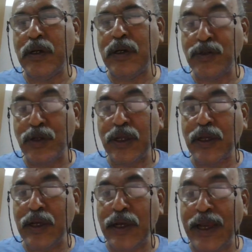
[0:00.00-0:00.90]
sorry,
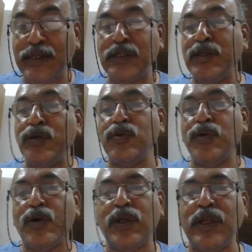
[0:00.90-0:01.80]
at New
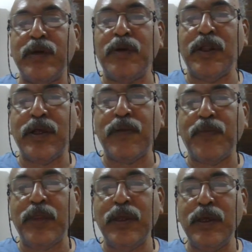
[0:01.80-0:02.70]
York in America.
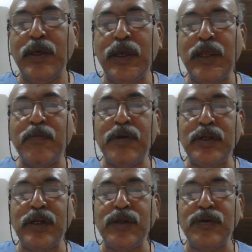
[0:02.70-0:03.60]
In
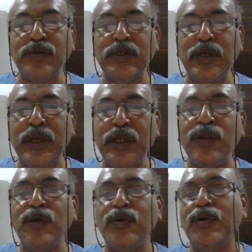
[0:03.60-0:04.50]
Britain, you say in
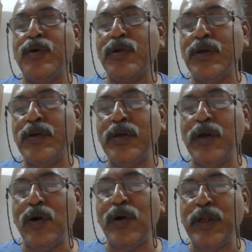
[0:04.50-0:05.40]
New York
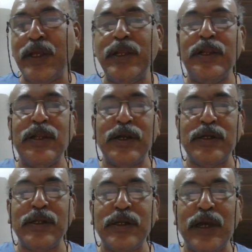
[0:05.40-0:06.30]
or in London.
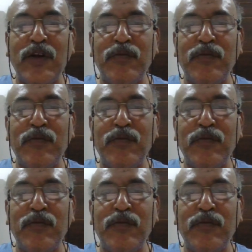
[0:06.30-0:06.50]
I have